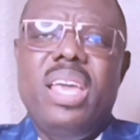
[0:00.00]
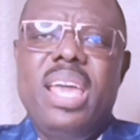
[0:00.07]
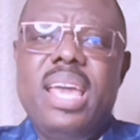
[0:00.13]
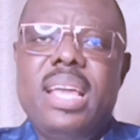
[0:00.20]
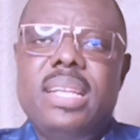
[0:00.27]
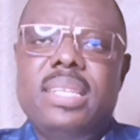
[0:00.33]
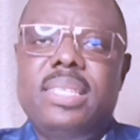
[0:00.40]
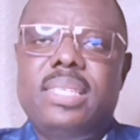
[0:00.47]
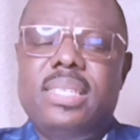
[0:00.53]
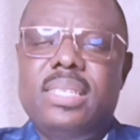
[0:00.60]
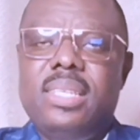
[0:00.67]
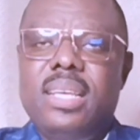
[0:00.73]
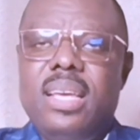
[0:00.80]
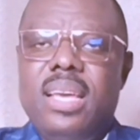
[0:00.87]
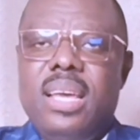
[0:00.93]

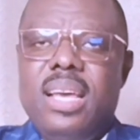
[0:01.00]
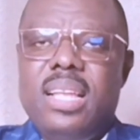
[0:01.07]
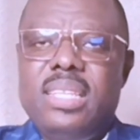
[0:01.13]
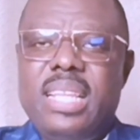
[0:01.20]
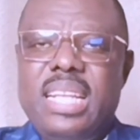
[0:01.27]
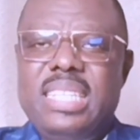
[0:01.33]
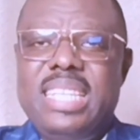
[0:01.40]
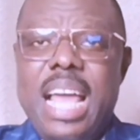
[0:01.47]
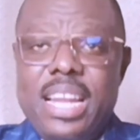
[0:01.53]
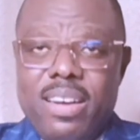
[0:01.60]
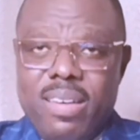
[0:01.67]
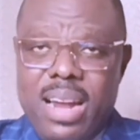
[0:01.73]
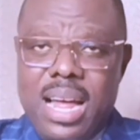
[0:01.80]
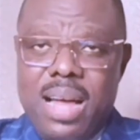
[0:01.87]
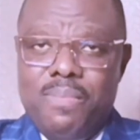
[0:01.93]
is the
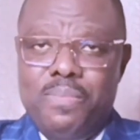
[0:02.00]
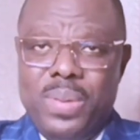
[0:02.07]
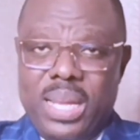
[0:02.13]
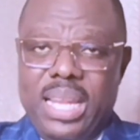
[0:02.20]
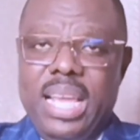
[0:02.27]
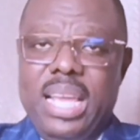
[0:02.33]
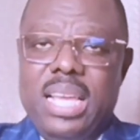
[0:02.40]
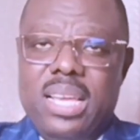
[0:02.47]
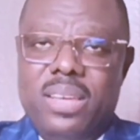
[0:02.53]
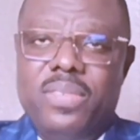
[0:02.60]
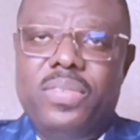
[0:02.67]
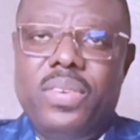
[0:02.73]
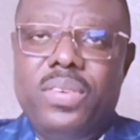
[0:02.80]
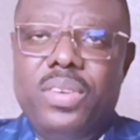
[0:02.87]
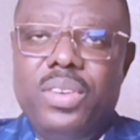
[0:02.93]
general
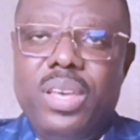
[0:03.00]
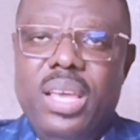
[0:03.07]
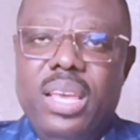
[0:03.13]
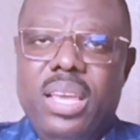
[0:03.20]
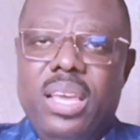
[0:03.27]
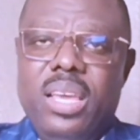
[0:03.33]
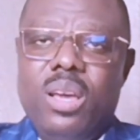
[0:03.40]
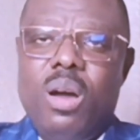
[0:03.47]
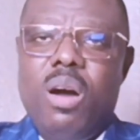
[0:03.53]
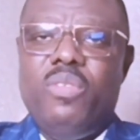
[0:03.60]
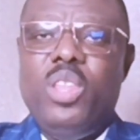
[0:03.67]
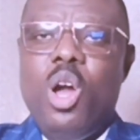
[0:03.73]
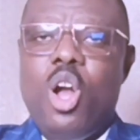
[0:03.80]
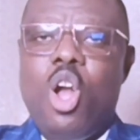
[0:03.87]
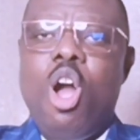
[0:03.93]
belief
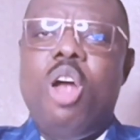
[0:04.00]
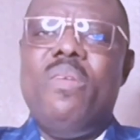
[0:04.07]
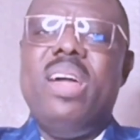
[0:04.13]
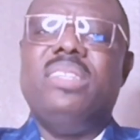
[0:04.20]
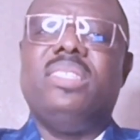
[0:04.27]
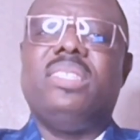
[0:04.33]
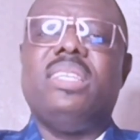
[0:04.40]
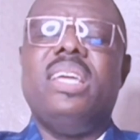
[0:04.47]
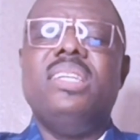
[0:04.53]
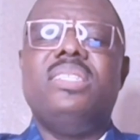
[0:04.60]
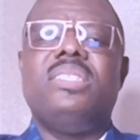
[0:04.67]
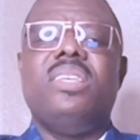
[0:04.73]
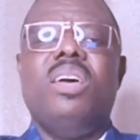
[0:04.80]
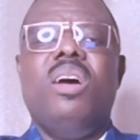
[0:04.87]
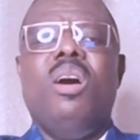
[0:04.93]
of the
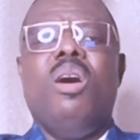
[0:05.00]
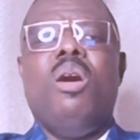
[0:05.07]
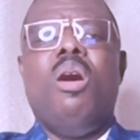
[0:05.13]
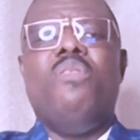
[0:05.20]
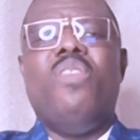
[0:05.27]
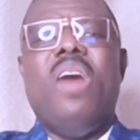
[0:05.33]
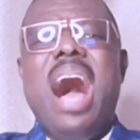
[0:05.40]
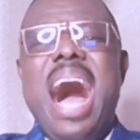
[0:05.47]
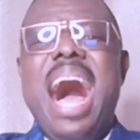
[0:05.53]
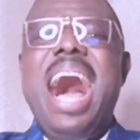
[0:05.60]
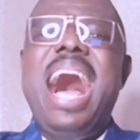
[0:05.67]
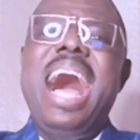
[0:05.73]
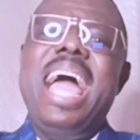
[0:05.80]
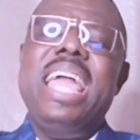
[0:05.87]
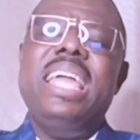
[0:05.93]
occurrences of
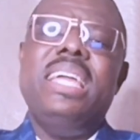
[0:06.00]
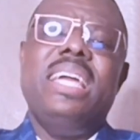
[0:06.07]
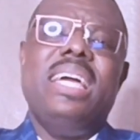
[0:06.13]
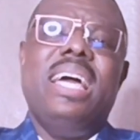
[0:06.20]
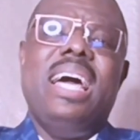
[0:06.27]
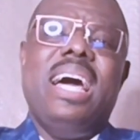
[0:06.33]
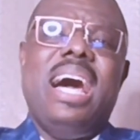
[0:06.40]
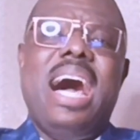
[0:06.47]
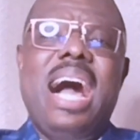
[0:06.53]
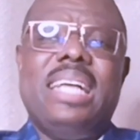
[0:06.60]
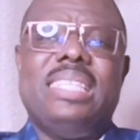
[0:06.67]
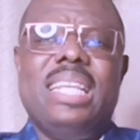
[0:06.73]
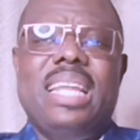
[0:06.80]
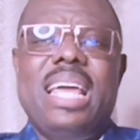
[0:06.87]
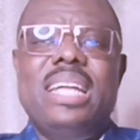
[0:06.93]
high
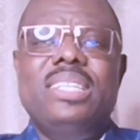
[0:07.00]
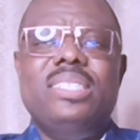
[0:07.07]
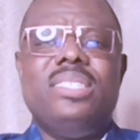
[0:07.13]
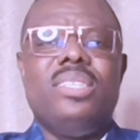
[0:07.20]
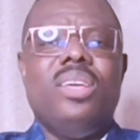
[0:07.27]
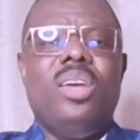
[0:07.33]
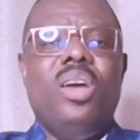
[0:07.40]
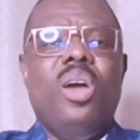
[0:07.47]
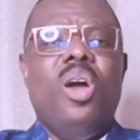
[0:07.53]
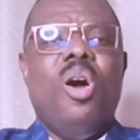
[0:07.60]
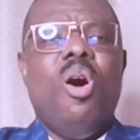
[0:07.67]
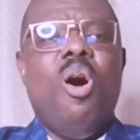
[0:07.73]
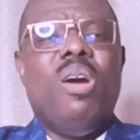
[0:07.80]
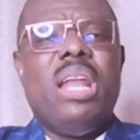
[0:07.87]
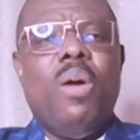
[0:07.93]
accident
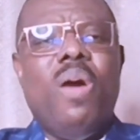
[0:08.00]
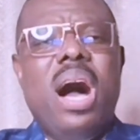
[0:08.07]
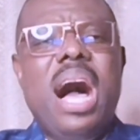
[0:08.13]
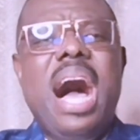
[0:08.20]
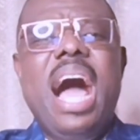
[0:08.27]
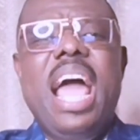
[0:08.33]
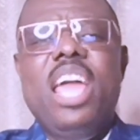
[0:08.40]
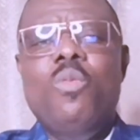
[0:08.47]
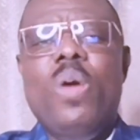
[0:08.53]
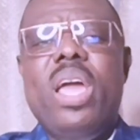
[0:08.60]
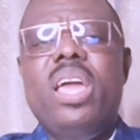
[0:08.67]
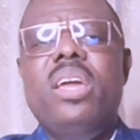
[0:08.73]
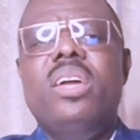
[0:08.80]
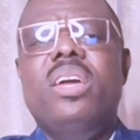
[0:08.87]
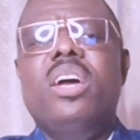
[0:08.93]
on our
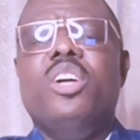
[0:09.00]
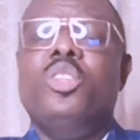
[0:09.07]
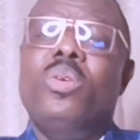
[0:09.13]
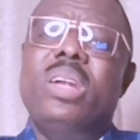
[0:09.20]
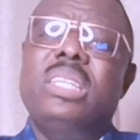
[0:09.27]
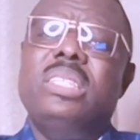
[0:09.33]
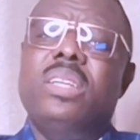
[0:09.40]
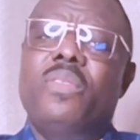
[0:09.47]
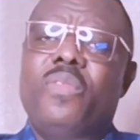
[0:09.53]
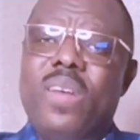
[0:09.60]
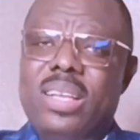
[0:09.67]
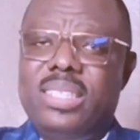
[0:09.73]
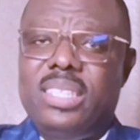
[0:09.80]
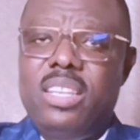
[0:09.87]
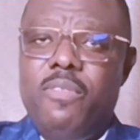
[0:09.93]
highway during the
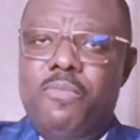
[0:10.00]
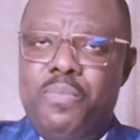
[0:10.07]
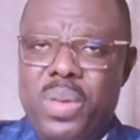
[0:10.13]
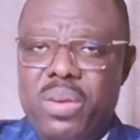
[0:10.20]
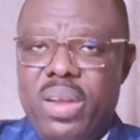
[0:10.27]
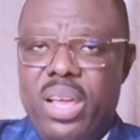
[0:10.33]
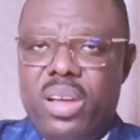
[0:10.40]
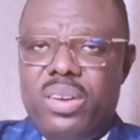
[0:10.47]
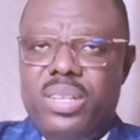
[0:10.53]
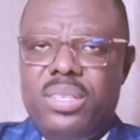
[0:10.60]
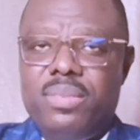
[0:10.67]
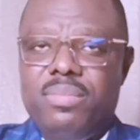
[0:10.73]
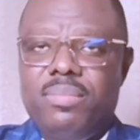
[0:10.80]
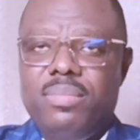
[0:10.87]
festive period.